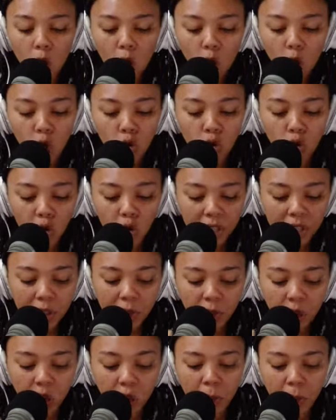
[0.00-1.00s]
Who is
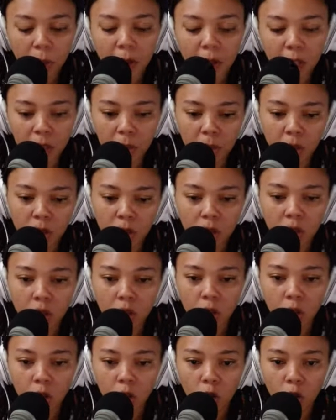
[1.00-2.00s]
responsible
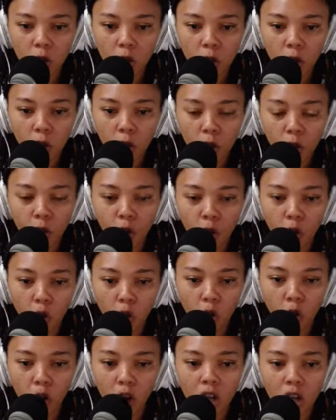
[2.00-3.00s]

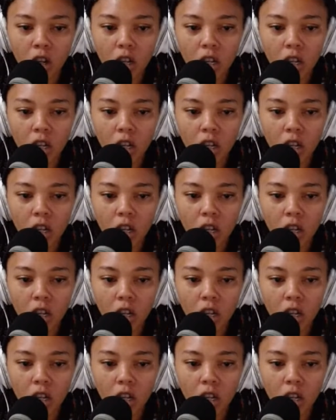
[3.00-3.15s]
for